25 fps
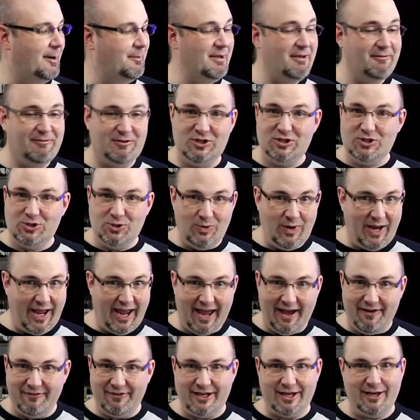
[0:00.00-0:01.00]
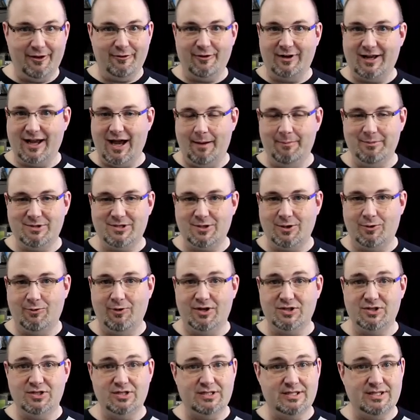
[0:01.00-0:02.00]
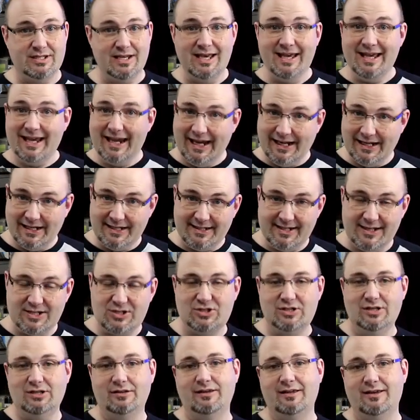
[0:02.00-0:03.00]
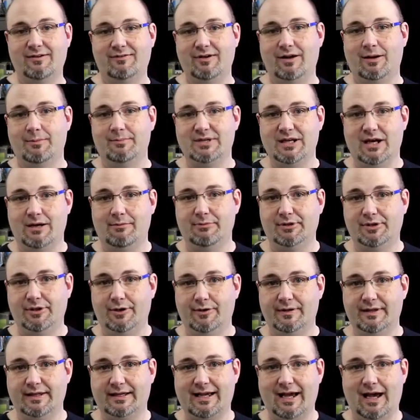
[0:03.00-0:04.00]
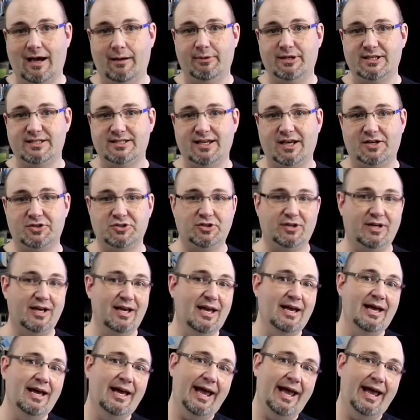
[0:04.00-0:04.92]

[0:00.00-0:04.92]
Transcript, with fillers: If you do have any other comments or questions, in addition to leaving them down below in the comments section.